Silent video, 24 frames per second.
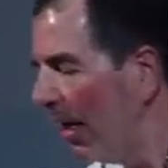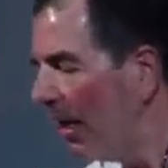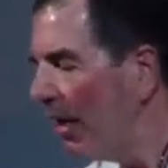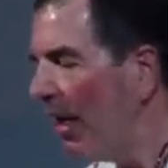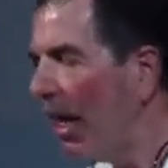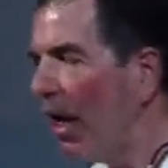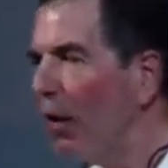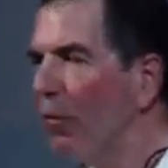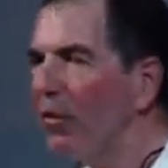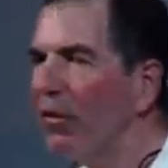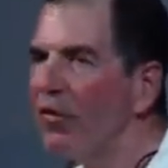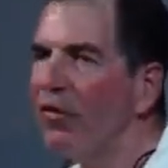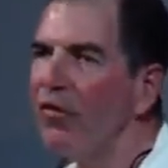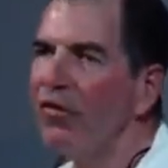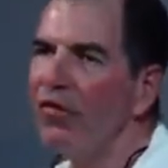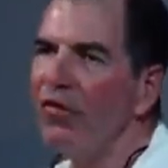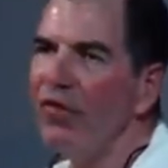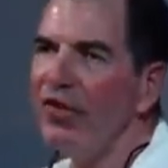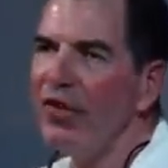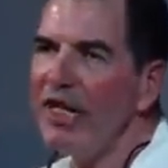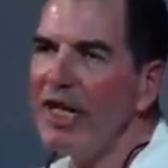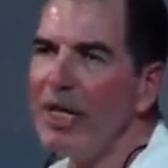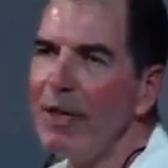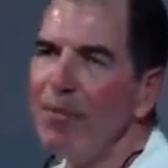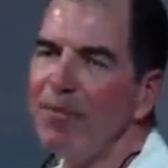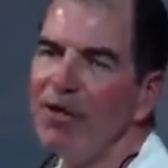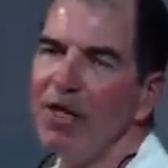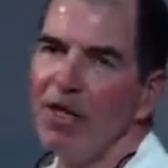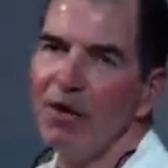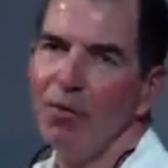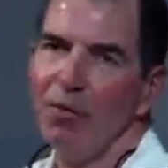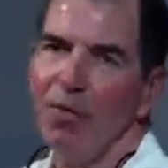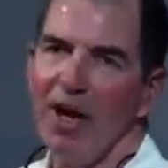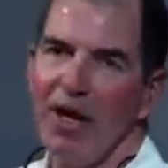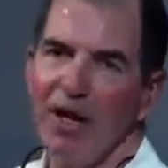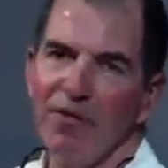they were steeped
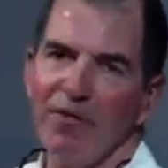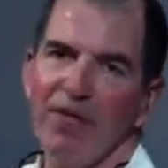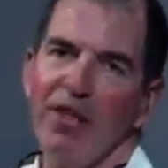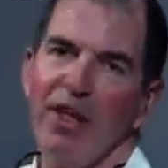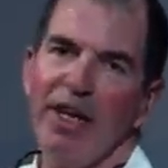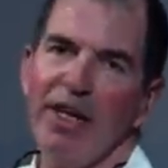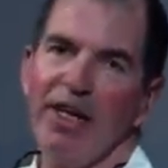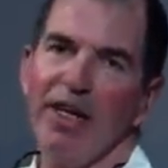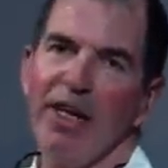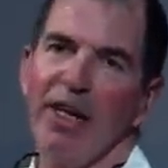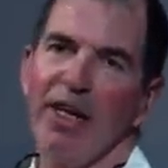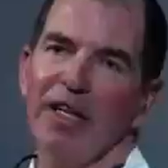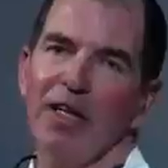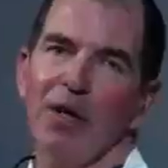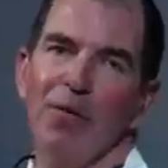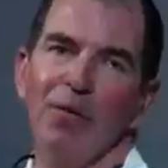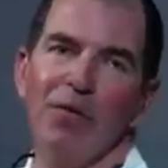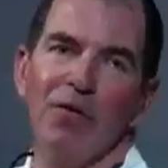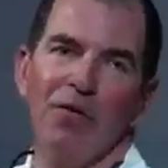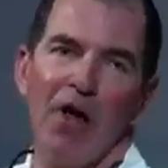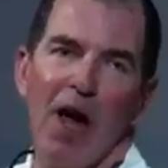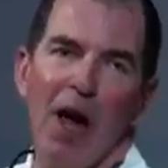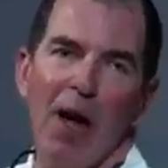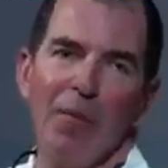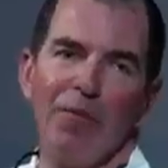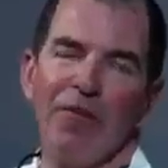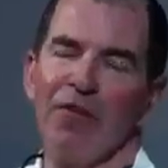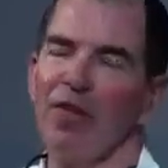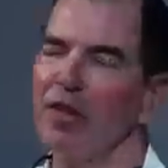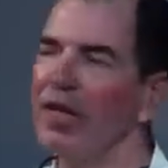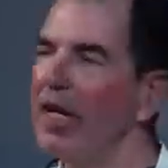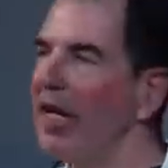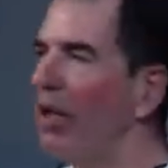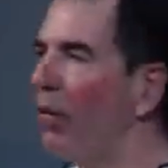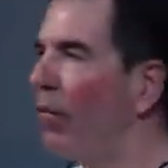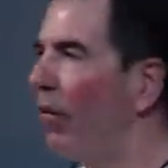in a way of thinking that was
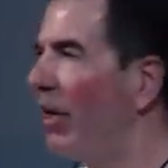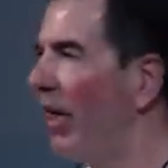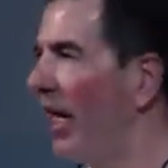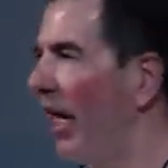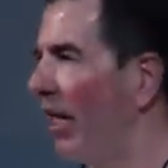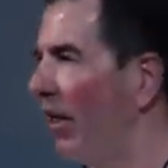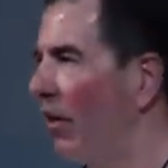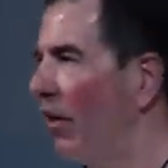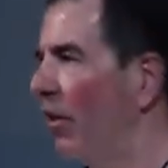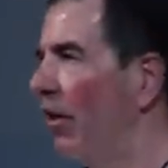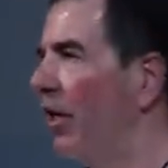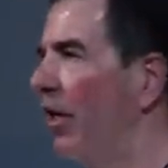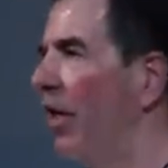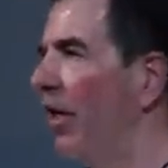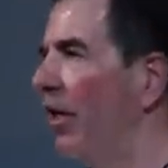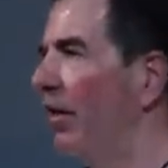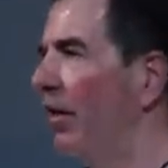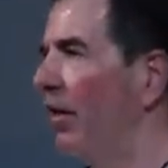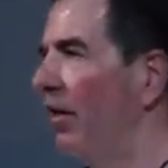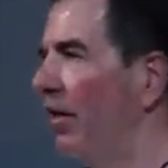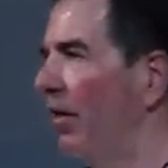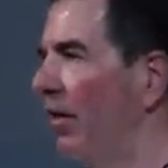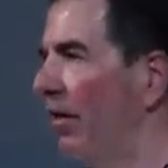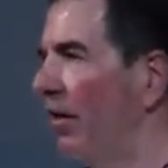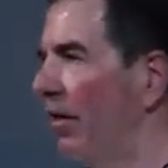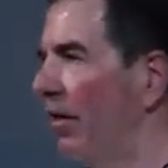obsolete when they learned it.